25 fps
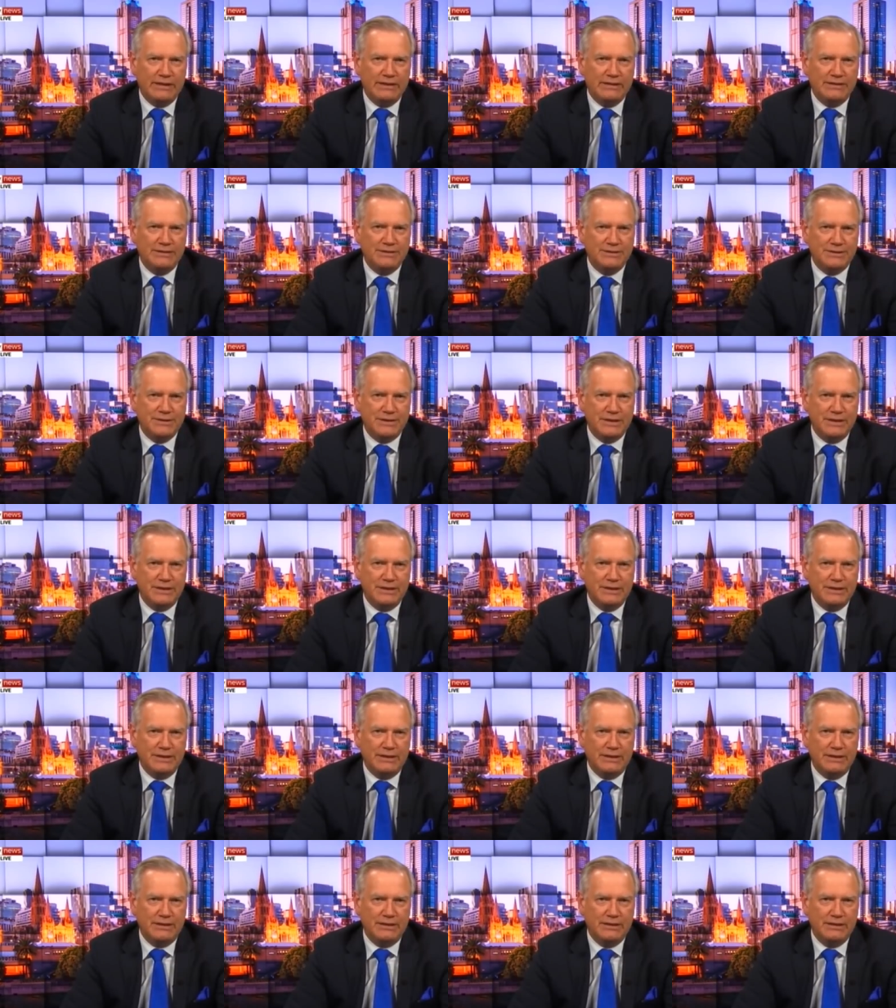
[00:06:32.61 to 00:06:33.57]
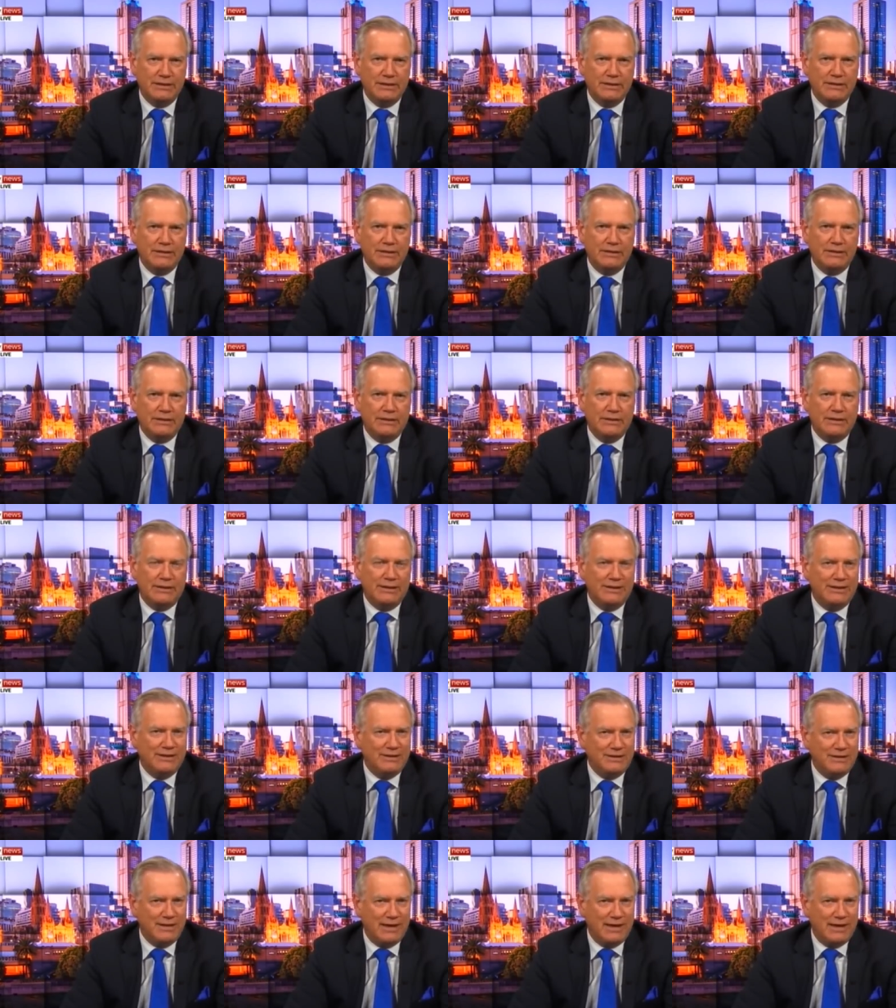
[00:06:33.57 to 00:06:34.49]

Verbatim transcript: in Sydney, in